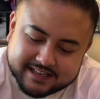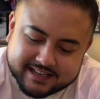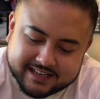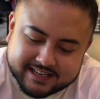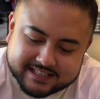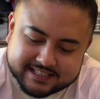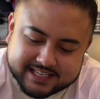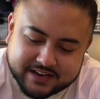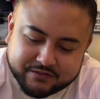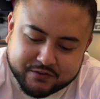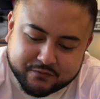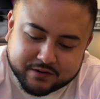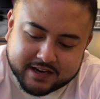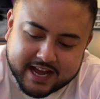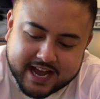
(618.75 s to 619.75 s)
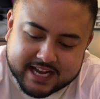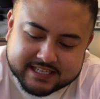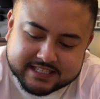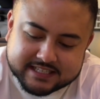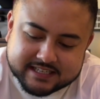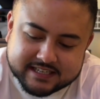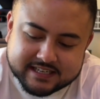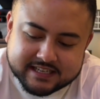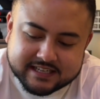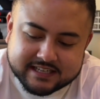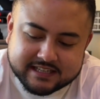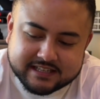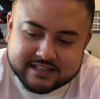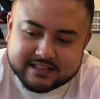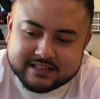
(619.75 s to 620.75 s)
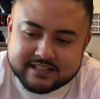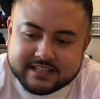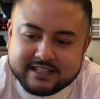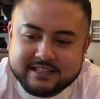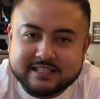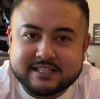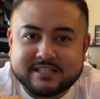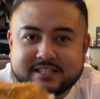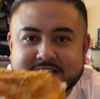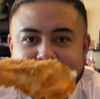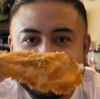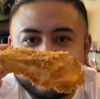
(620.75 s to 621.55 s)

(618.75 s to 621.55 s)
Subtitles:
saved it for last, look at this